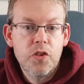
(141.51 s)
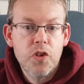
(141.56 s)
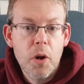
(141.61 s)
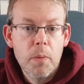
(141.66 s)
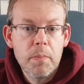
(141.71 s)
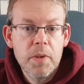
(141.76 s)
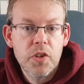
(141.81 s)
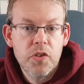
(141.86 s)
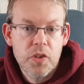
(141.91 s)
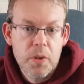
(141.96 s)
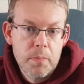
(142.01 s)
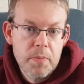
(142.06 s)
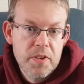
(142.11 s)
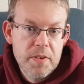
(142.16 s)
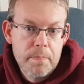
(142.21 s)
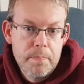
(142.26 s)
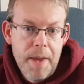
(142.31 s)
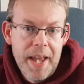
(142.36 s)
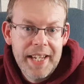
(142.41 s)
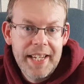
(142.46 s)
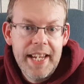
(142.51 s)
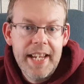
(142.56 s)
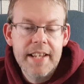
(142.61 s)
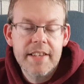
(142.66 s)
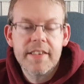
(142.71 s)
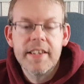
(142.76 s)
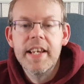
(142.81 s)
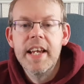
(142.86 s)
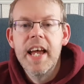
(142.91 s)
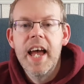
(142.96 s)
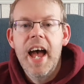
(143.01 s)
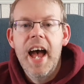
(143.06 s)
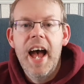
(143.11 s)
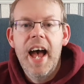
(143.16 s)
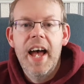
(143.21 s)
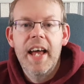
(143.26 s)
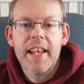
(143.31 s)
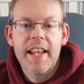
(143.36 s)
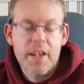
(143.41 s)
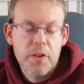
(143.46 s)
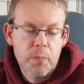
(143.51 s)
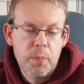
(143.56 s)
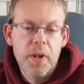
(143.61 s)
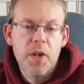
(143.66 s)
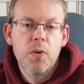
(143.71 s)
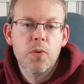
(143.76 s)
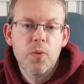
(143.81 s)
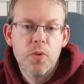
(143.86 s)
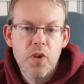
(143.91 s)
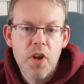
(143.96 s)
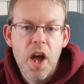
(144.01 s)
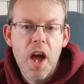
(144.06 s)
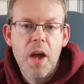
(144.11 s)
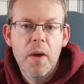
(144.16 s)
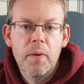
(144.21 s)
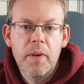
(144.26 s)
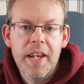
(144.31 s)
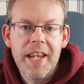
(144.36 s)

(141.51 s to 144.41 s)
Thomas, Thomas of Becket, and as we all know,